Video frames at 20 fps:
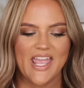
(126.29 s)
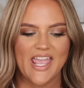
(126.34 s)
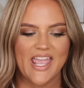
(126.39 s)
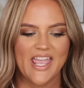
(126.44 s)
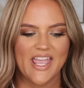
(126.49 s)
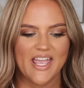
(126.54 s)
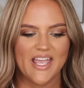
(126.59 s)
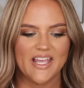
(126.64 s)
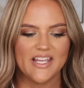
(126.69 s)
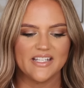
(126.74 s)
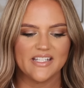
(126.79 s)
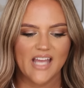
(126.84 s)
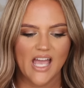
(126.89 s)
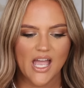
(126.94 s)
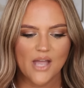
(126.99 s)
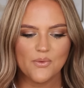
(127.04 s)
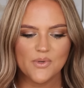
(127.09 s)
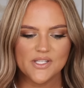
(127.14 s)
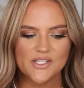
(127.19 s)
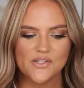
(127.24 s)
And
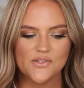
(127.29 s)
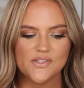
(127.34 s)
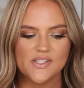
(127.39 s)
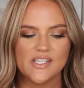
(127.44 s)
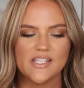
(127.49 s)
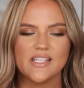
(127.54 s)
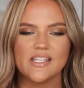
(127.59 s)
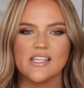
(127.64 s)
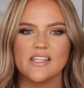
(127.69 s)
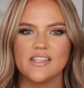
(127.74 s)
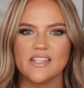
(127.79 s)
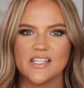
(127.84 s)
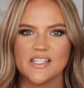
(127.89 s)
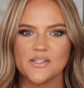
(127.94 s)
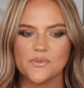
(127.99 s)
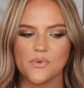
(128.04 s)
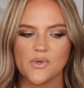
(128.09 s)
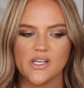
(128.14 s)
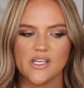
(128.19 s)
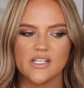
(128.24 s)
I was using
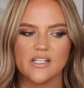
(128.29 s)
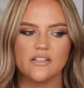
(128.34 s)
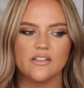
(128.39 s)
this one